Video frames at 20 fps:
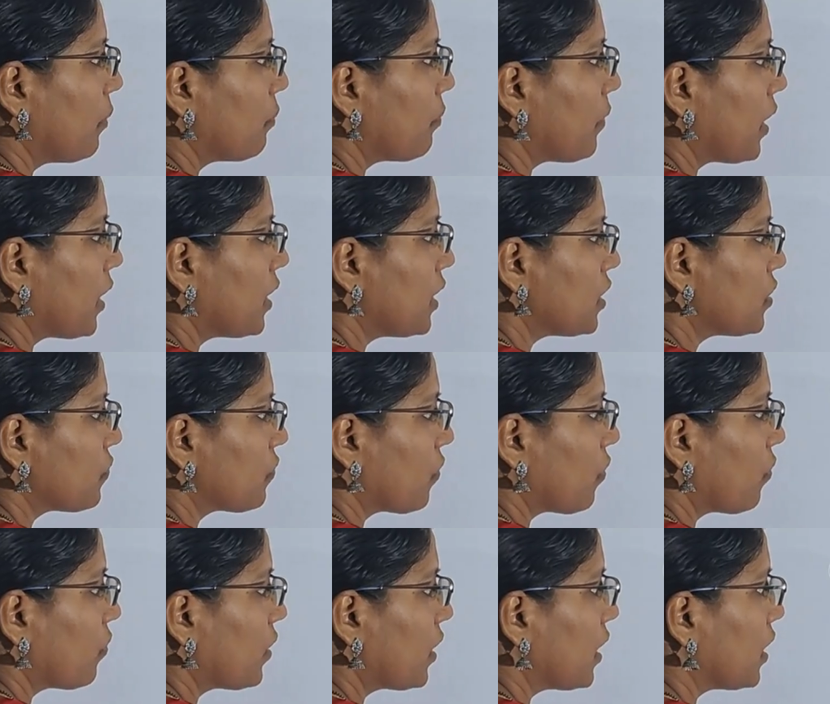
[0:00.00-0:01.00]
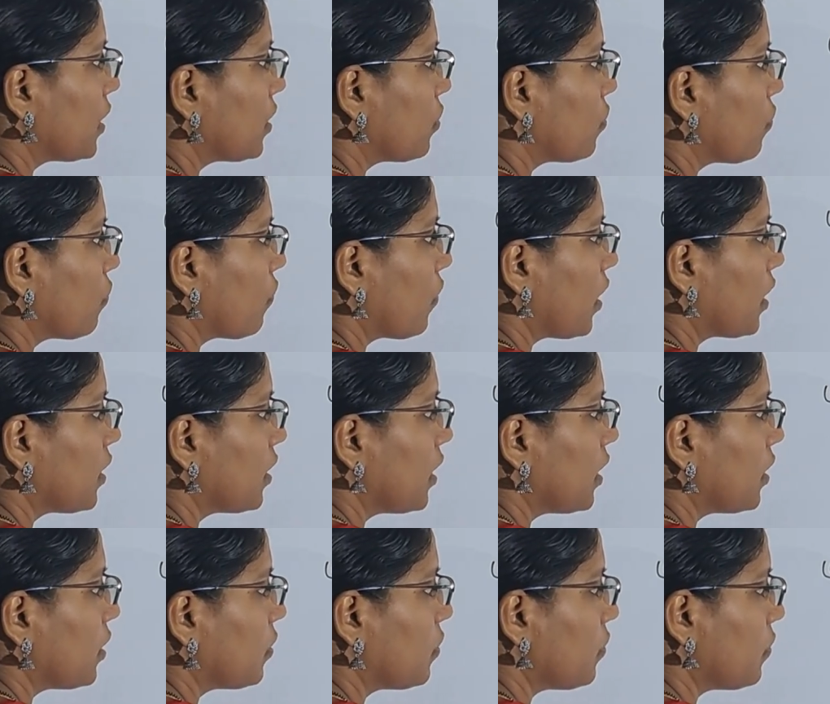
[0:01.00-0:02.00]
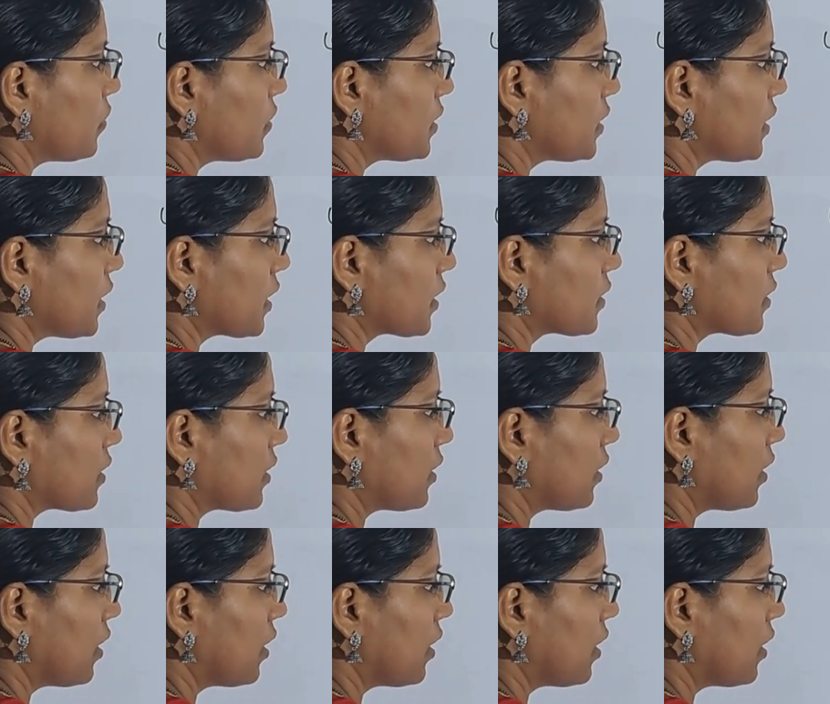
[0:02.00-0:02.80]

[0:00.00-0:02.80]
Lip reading: minus 4 into 1 into 6.